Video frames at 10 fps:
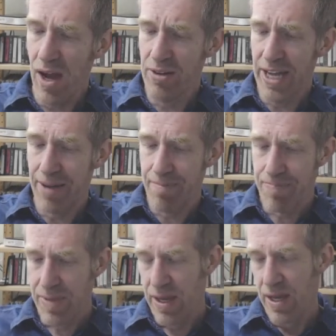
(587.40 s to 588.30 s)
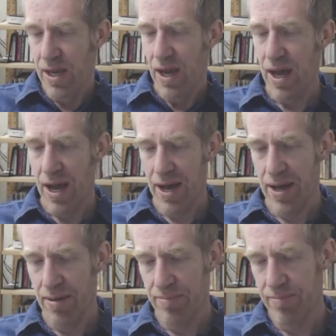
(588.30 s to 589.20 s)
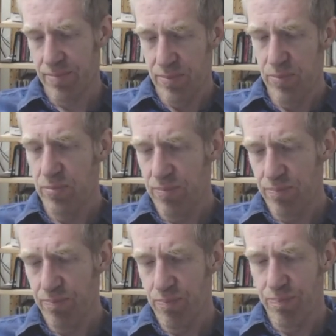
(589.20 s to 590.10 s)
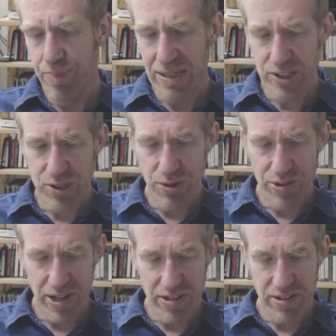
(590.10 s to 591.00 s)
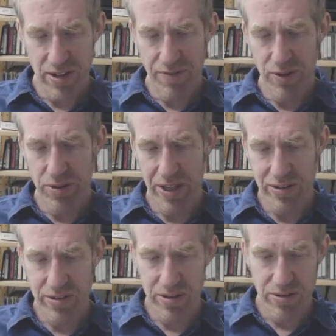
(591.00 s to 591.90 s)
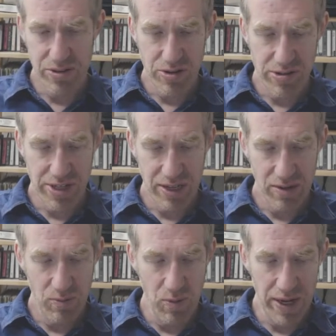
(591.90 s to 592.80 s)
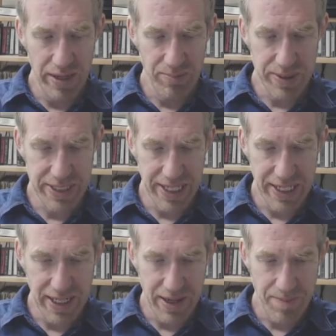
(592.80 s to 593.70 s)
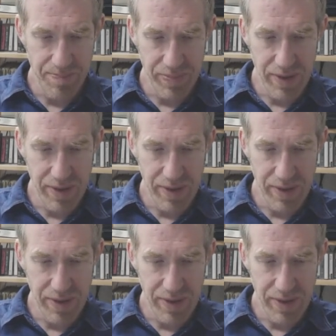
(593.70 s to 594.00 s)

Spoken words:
Okay. Belshaw says a few things that are interesting. One in particular,